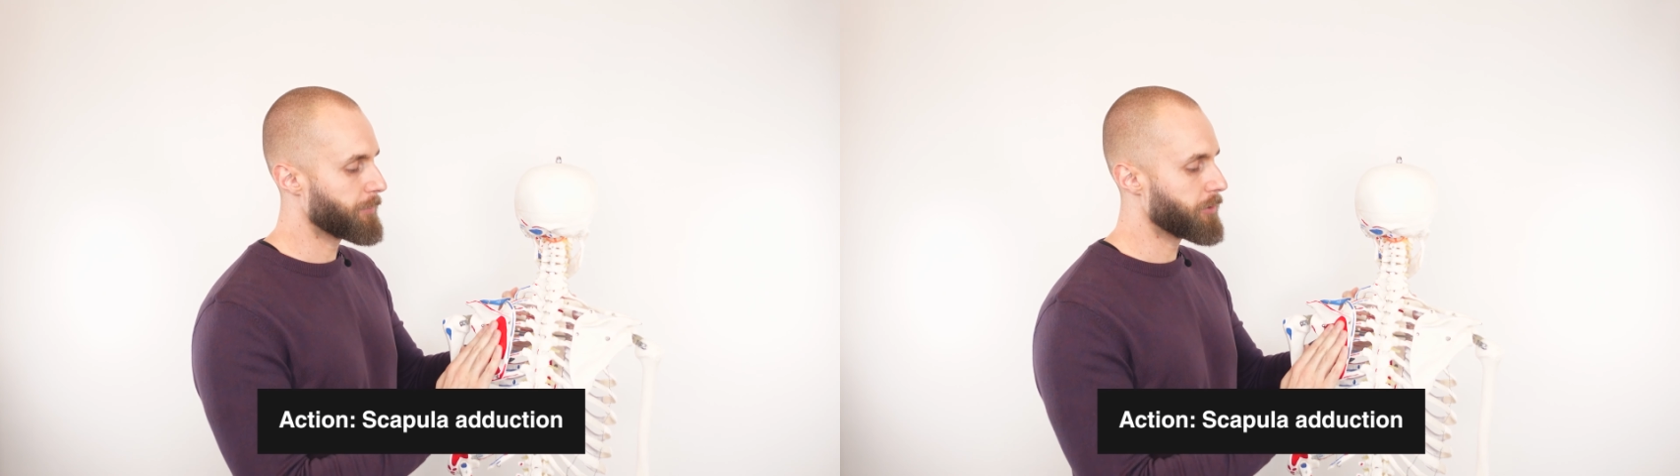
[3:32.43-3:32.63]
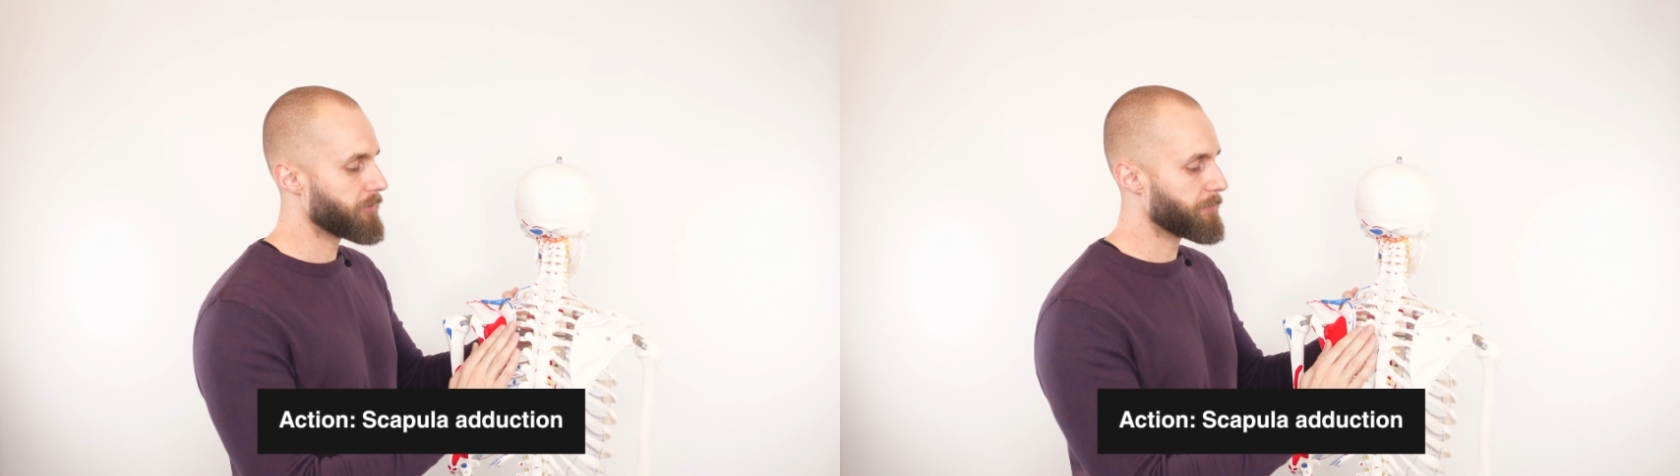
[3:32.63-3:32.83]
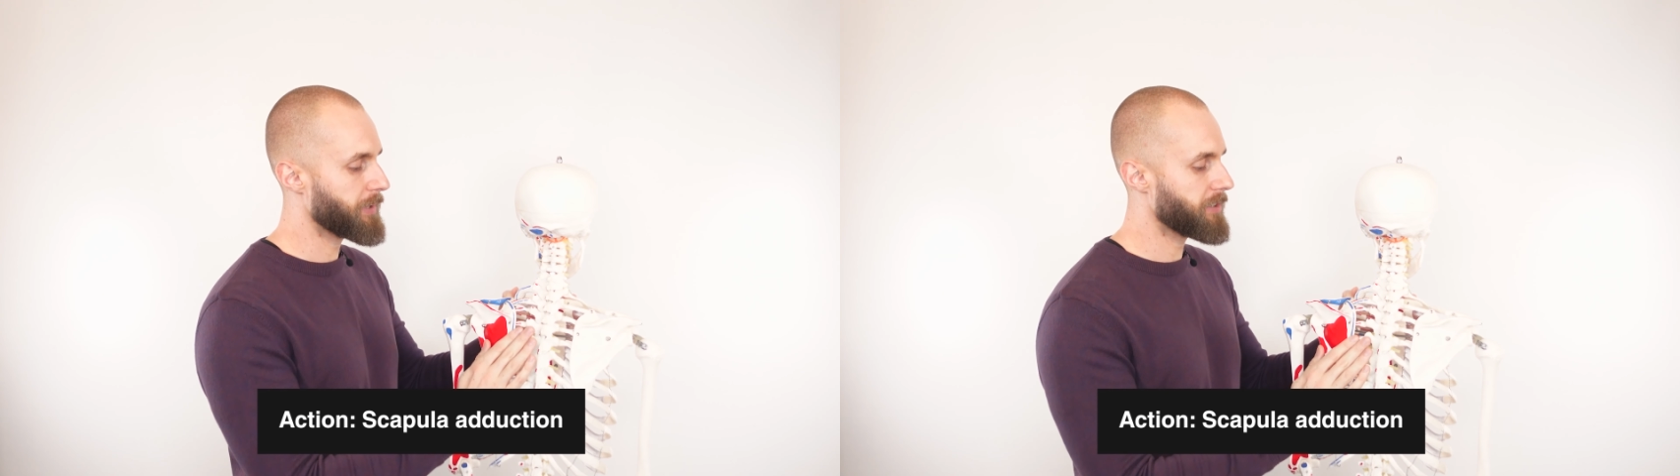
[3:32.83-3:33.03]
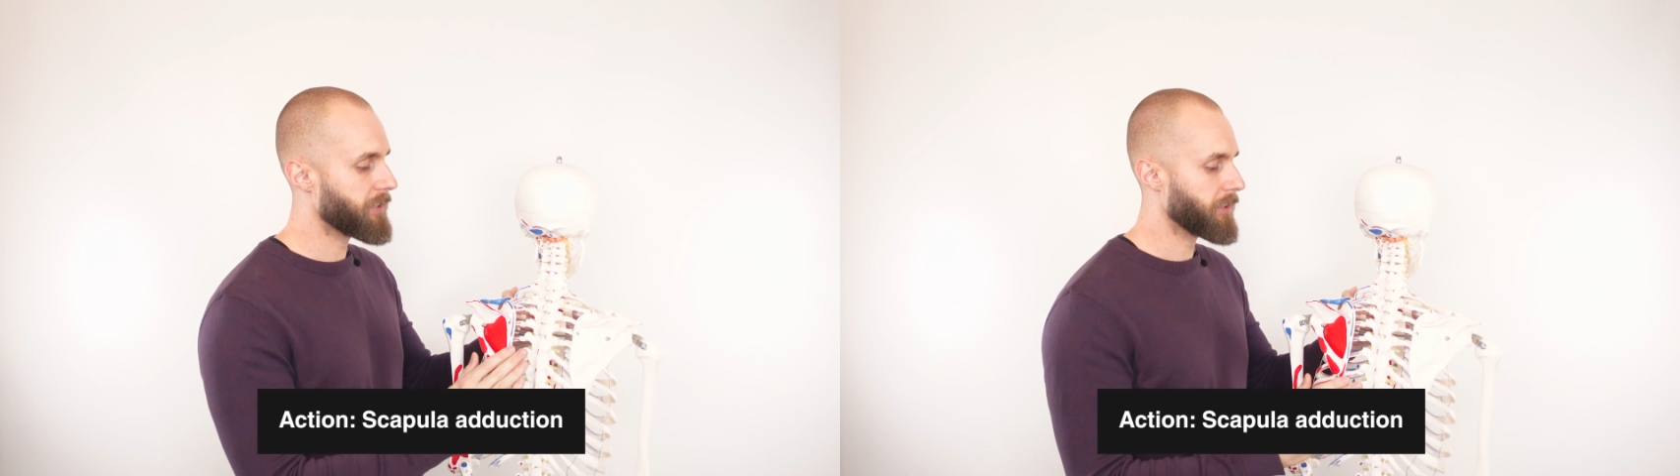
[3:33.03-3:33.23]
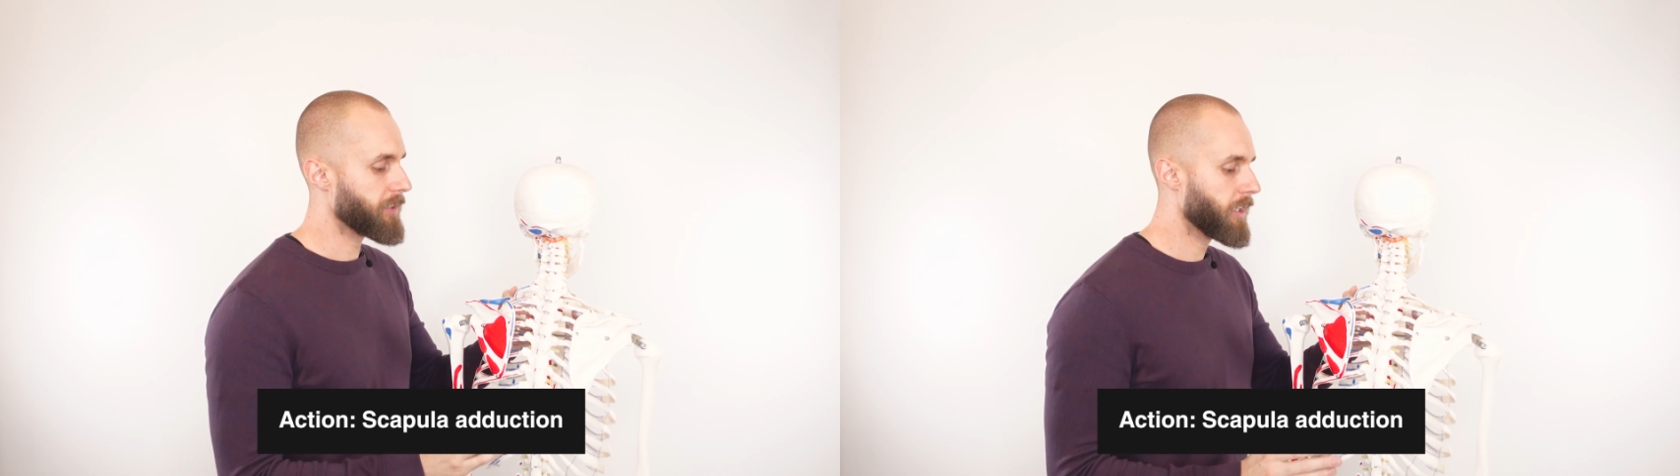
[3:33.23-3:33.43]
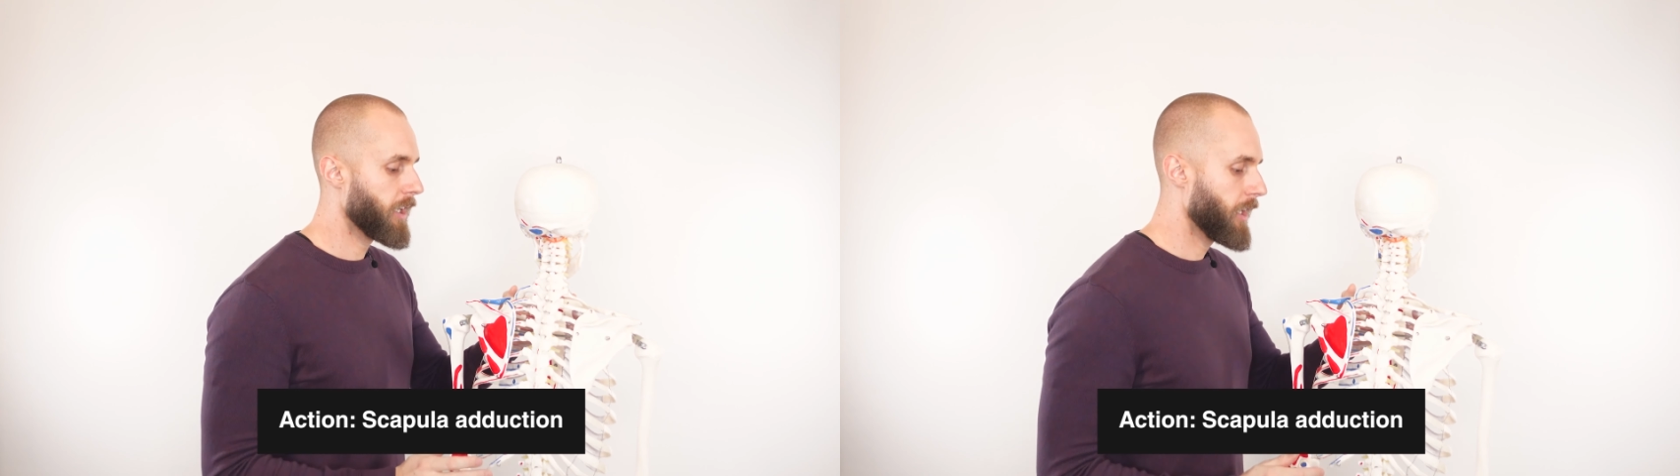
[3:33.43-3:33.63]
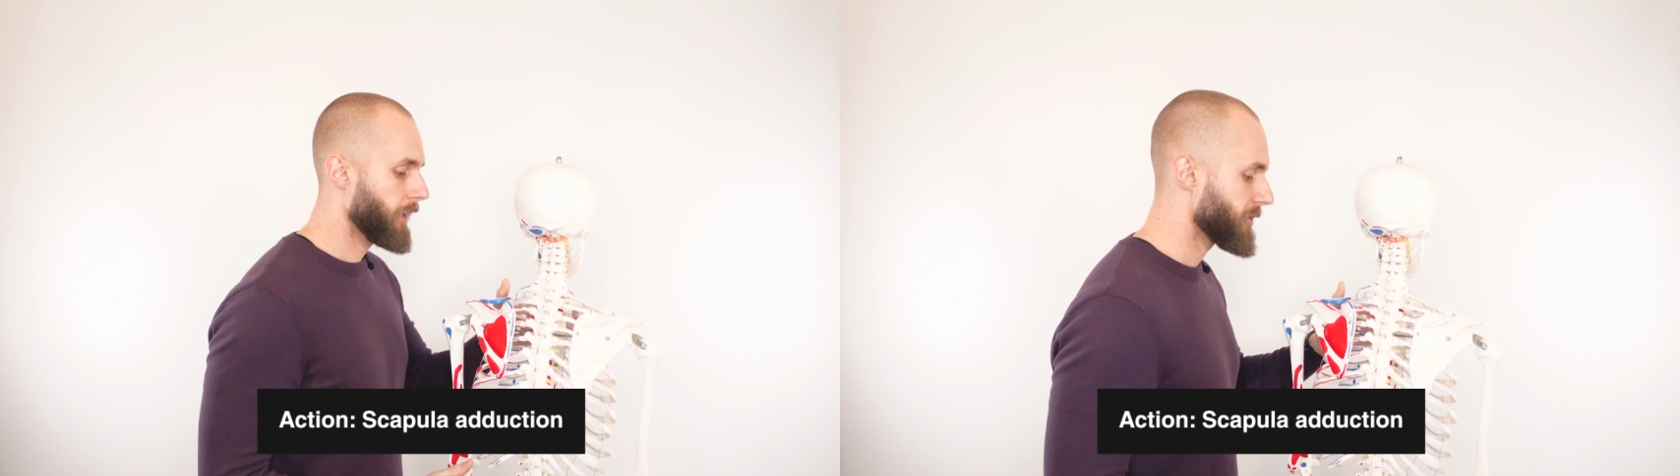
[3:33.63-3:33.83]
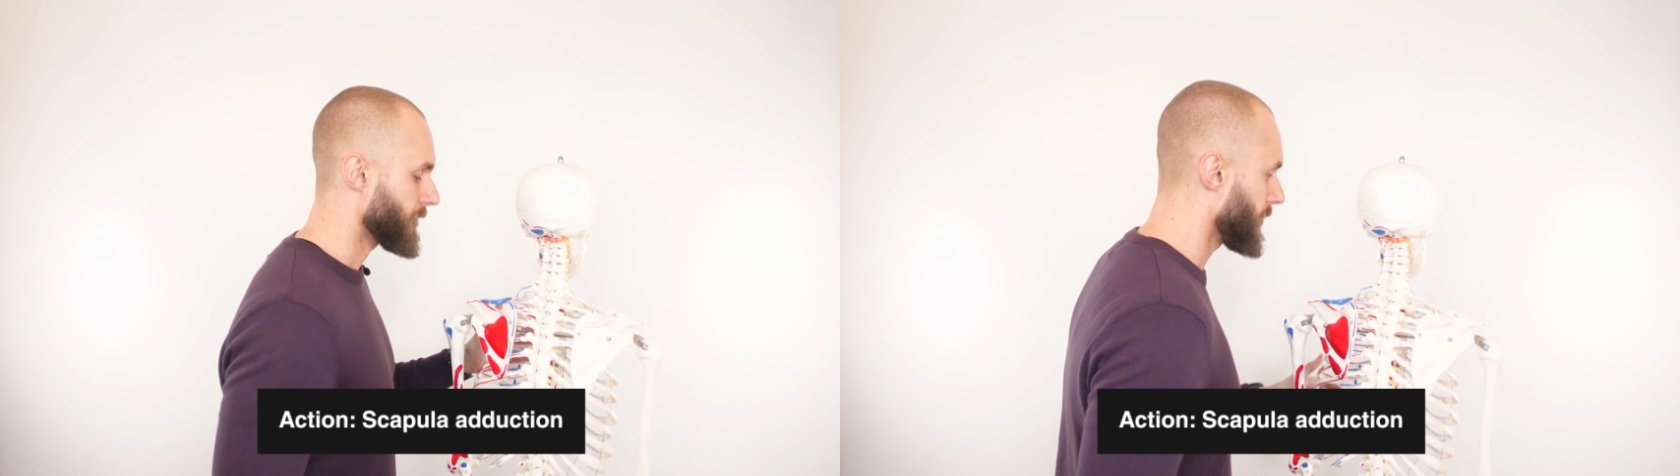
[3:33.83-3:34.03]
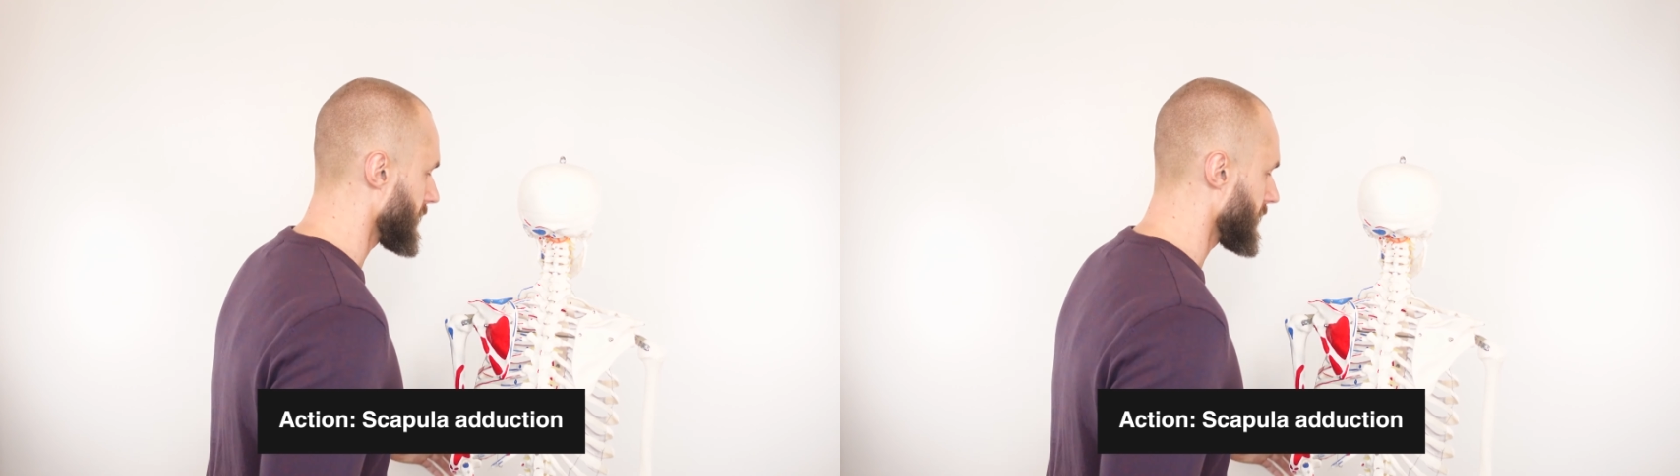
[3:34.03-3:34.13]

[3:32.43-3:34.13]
moves medially. So an